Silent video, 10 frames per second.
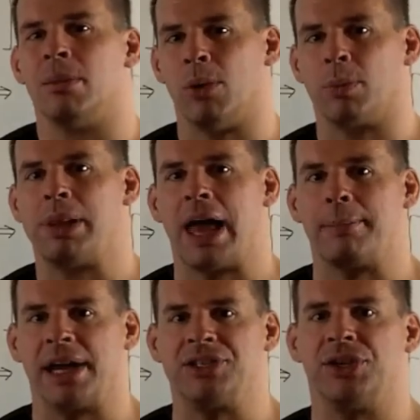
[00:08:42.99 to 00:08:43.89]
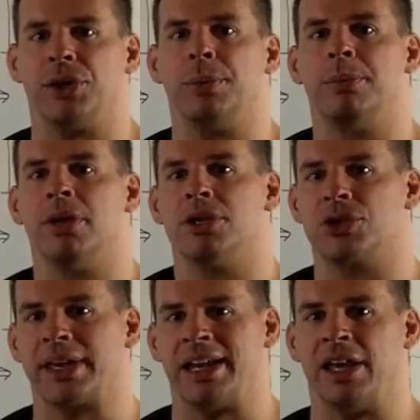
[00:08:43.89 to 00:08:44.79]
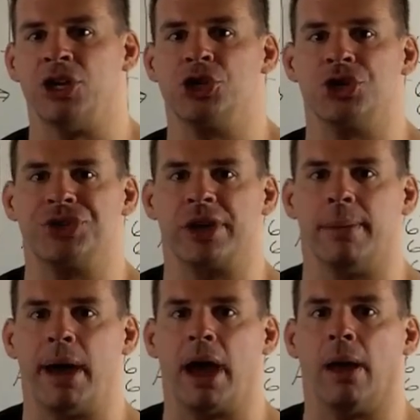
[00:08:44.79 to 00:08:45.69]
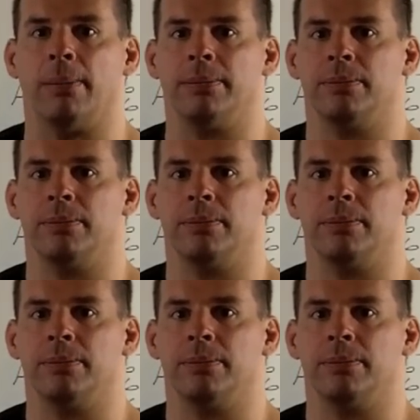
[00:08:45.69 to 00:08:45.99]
multiplying by 2, so I get integers to come out.